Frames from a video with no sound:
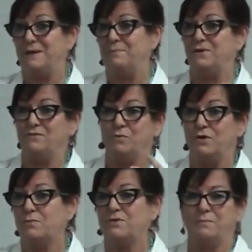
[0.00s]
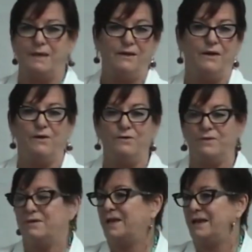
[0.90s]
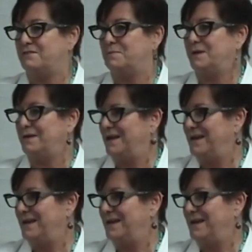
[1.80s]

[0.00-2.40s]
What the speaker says: People who've worked with me know that they have to be